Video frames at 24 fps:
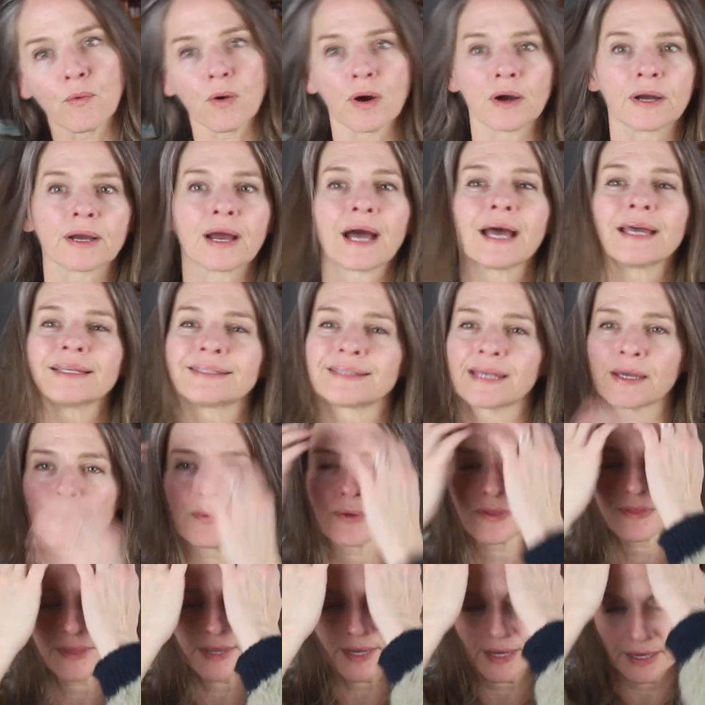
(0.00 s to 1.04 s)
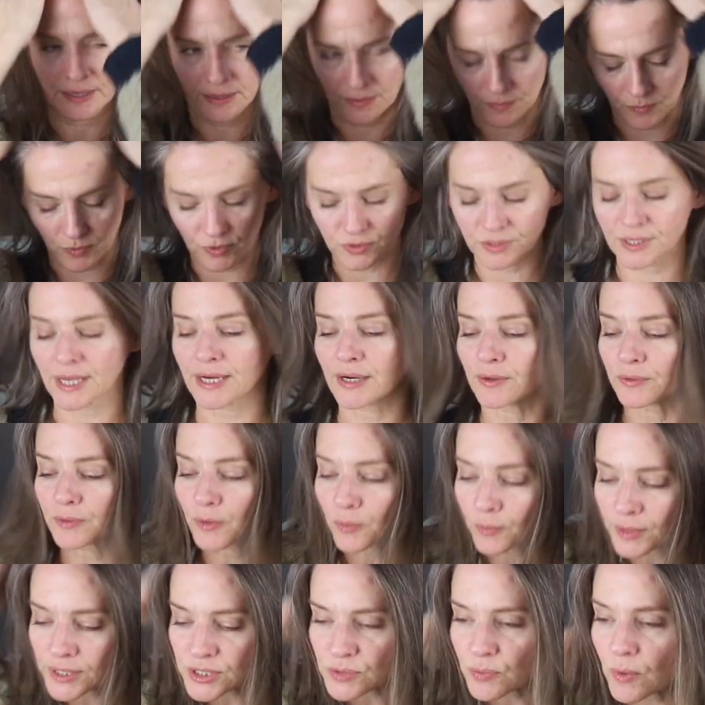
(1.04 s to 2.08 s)
Walk, I say with the animals. I don't
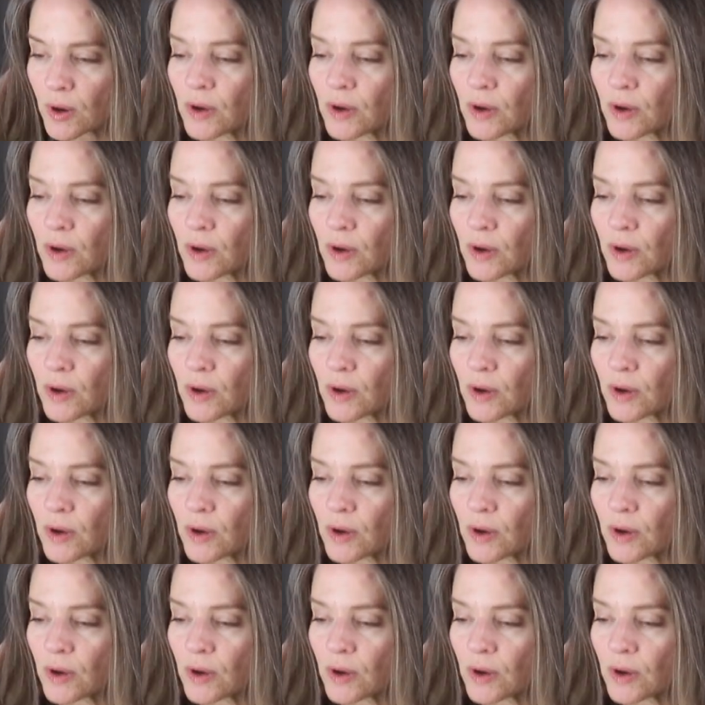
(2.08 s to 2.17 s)
always